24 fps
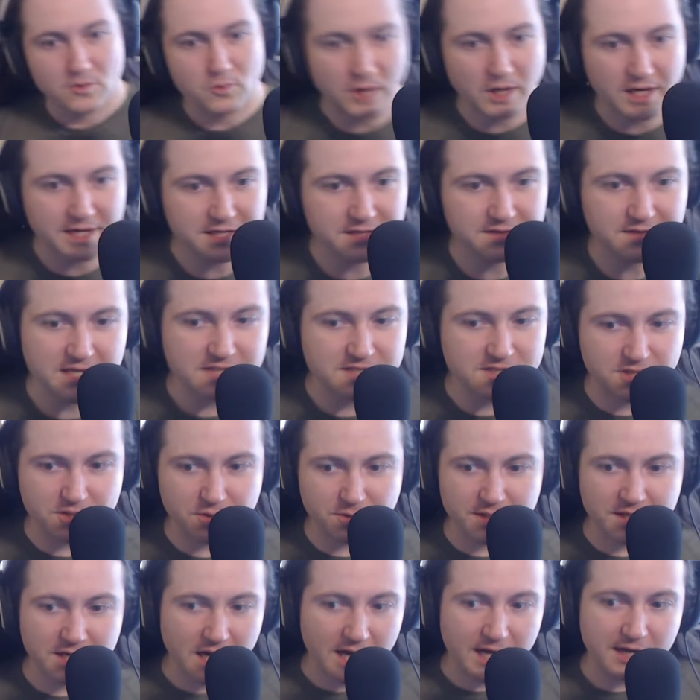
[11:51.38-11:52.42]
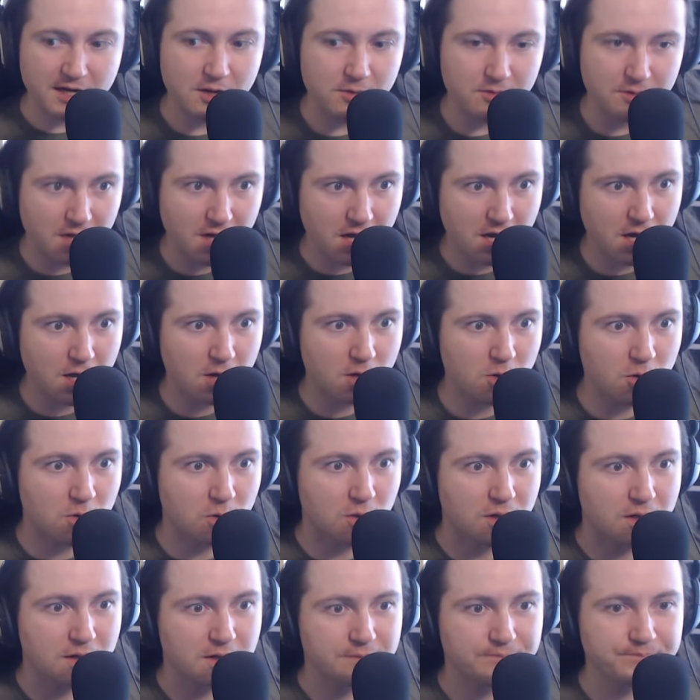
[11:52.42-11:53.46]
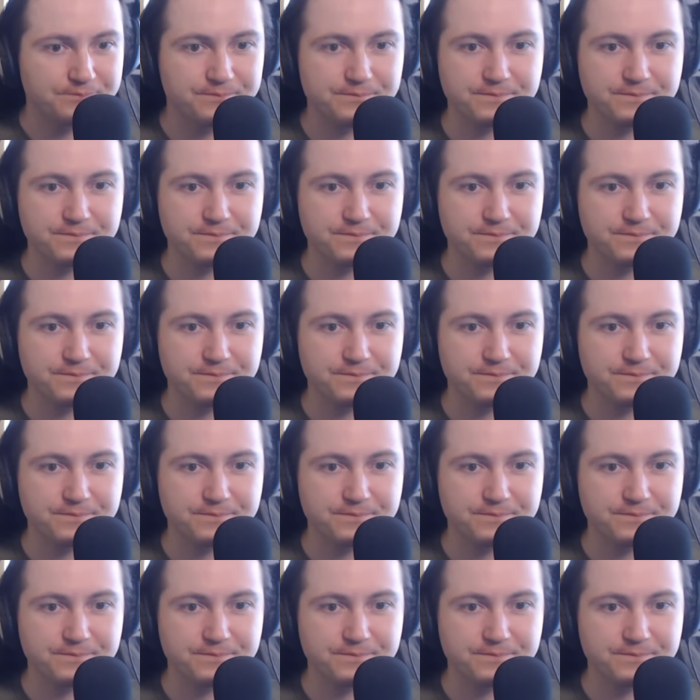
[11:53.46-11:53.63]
Why did they do it? I don't know!